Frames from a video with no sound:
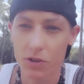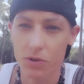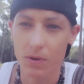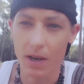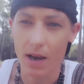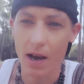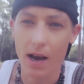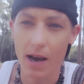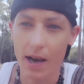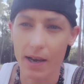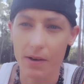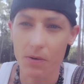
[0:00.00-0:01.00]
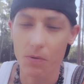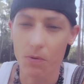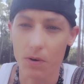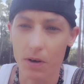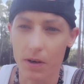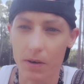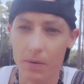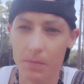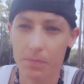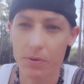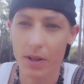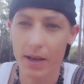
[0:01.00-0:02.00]
to get high or
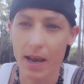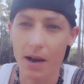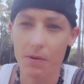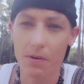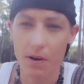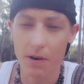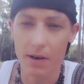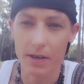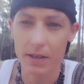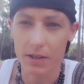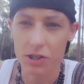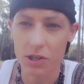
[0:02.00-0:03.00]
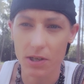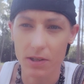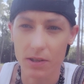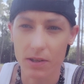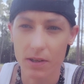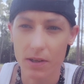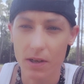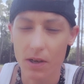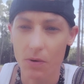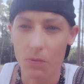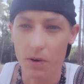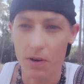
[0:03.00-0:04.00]
play out our addiction.
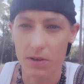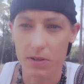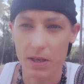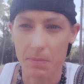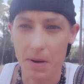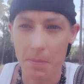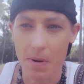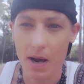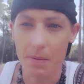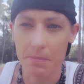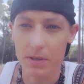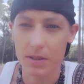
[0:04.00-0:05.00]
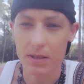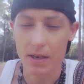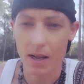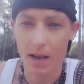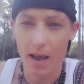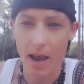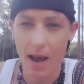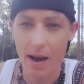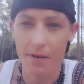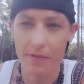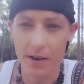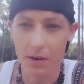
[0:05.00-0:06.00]
Whereas, like, my mom didn't
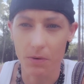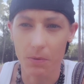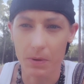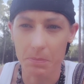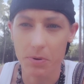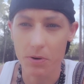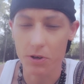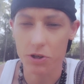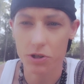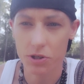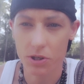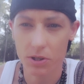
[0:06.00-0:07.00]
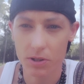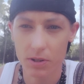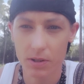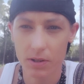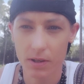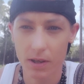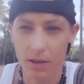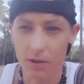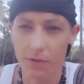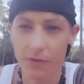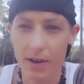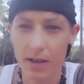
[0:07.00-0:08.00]
have heroin pushed in
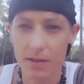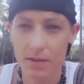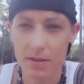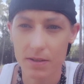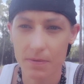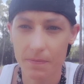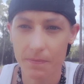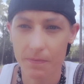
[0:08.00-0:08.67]
her face.